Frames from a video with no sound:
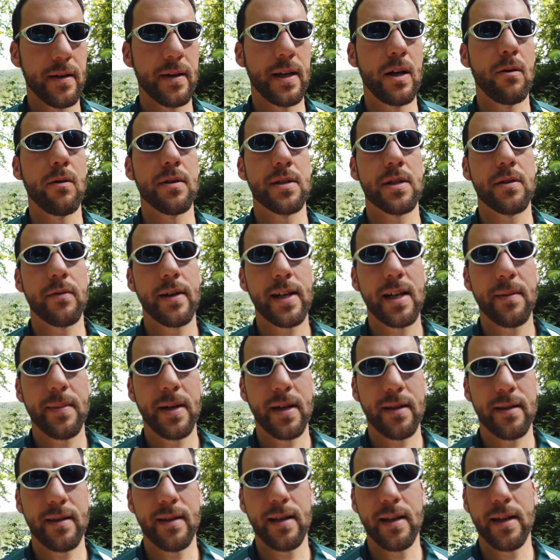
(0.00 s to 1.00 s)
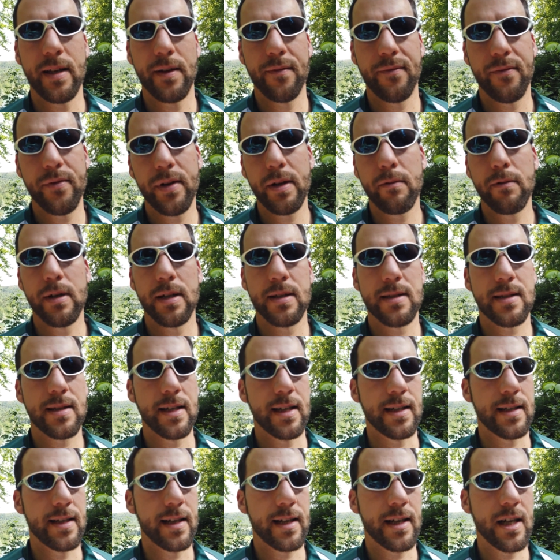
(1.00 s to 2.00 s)
Now what's great about the Freewell
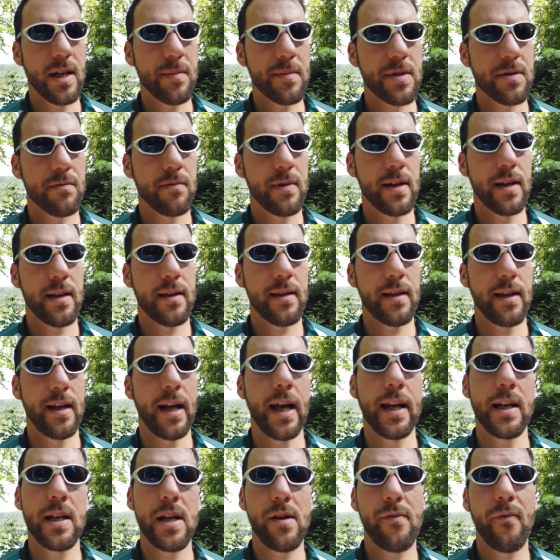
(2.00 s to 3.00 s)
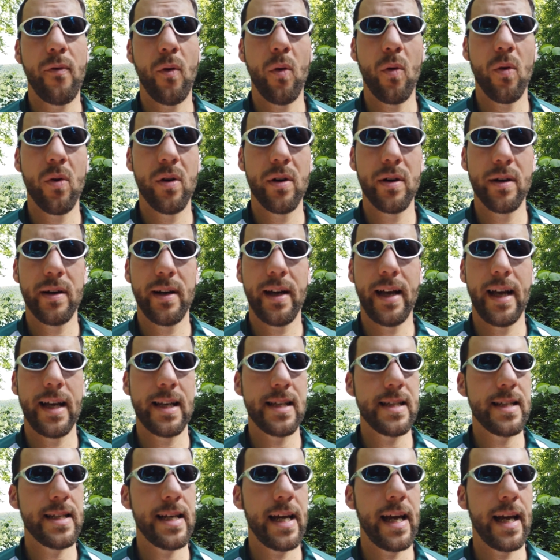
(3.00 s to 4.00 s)
set, it comes with an ND4,
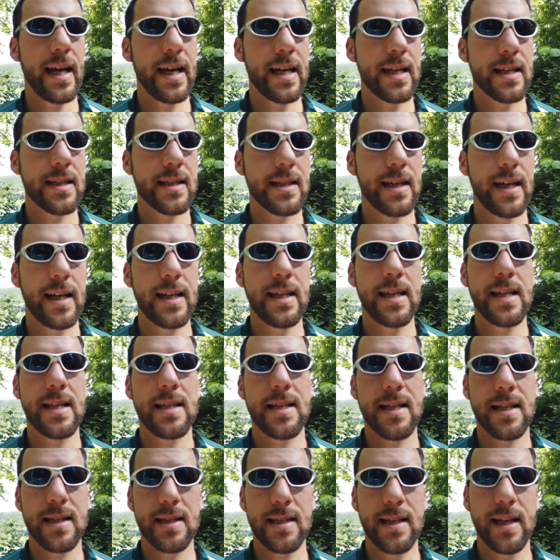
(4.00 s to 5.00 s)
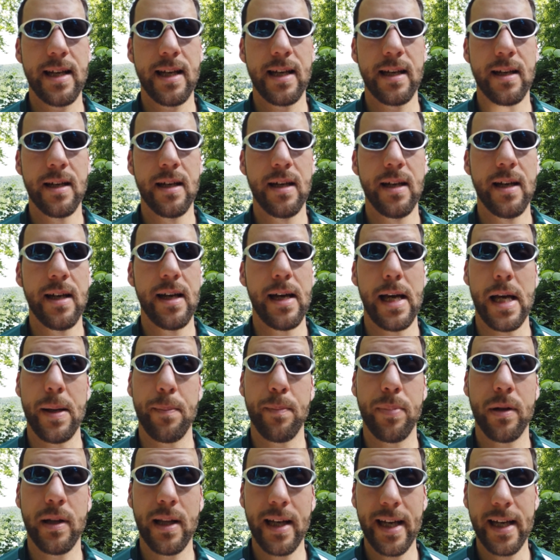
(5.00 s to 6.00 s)
ND8, ND16, a
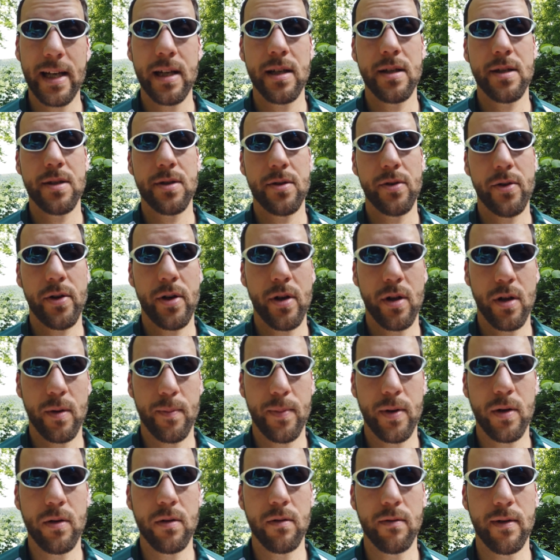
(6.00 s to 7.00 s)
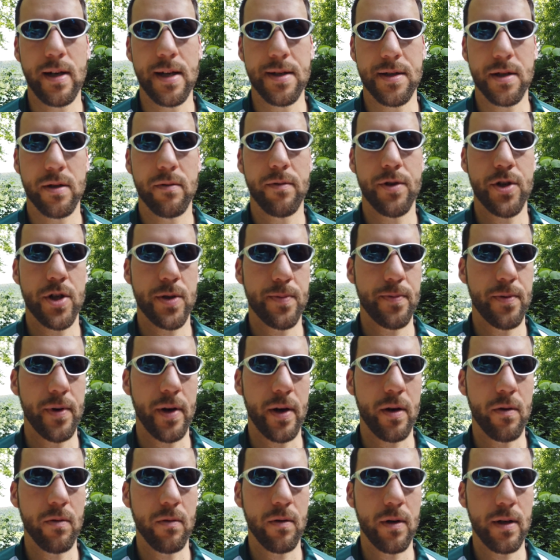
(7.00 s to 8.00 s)
plain circular polarizer, which is
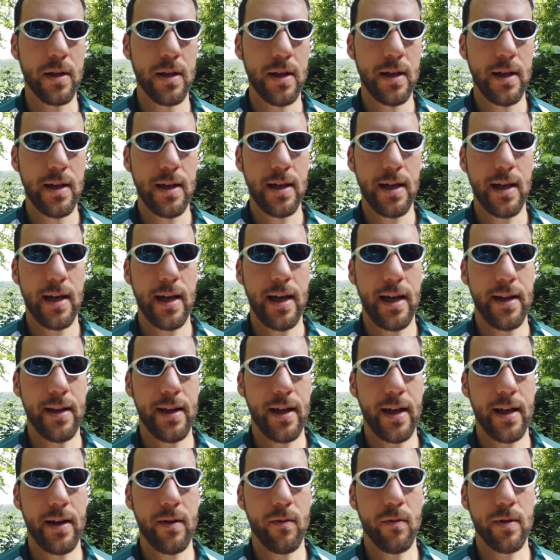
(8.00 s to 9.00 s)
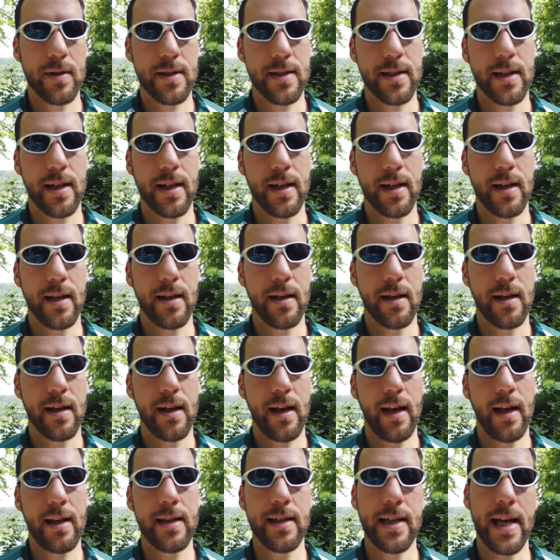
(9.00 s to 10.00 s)
pretty cool, and then once again
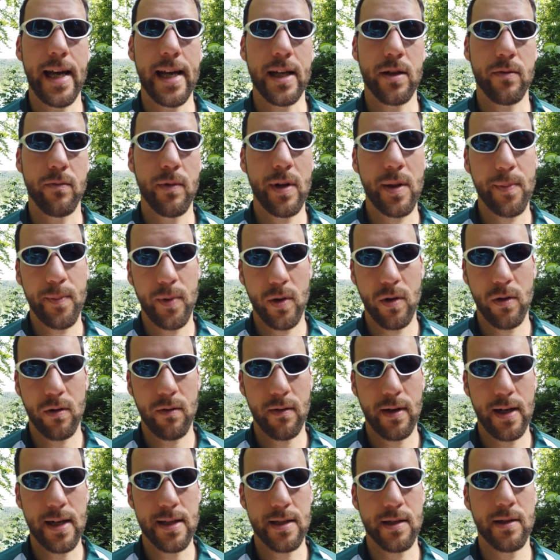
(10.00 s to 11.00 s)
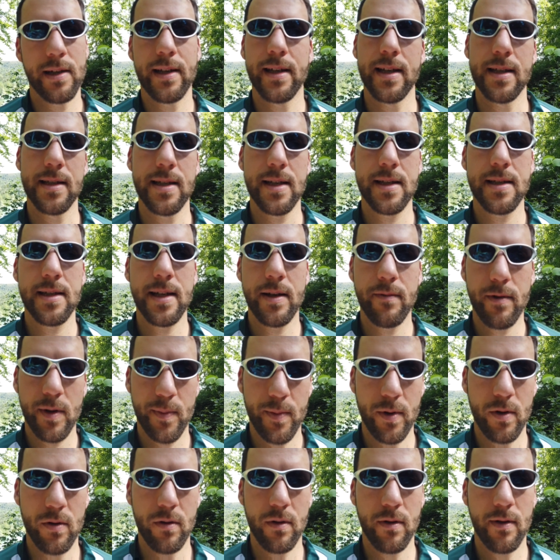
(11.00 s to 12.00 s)
ND8 with polarizer, ND16 with
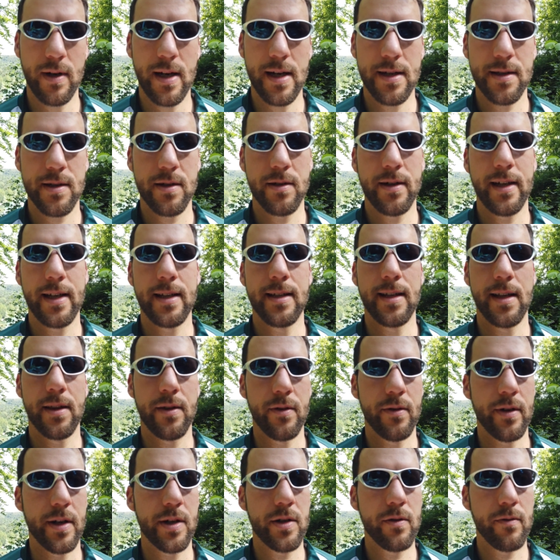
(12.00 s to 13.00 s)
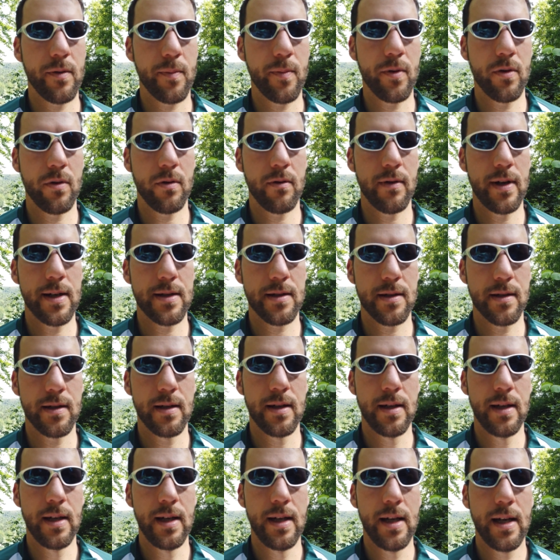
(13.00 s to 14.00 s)
polarizer, ND32 with polarizer,
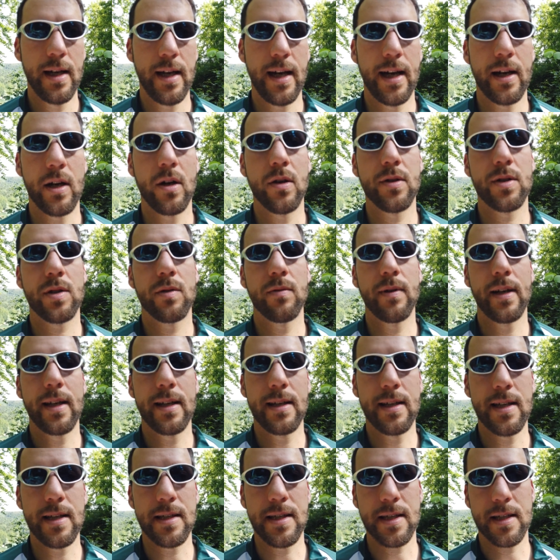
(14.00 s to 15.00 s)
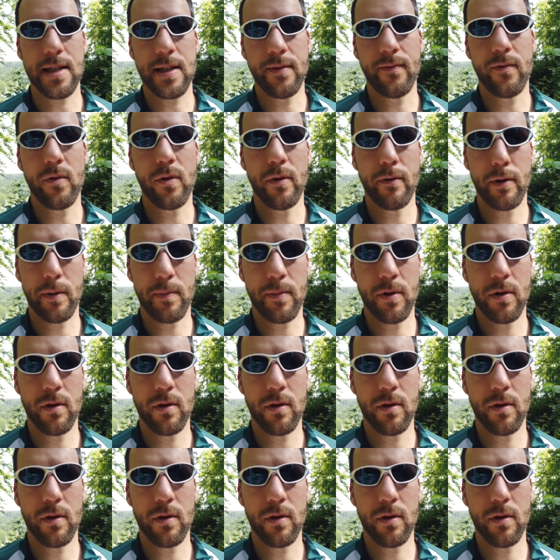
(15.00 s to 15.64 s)
and also ND64 with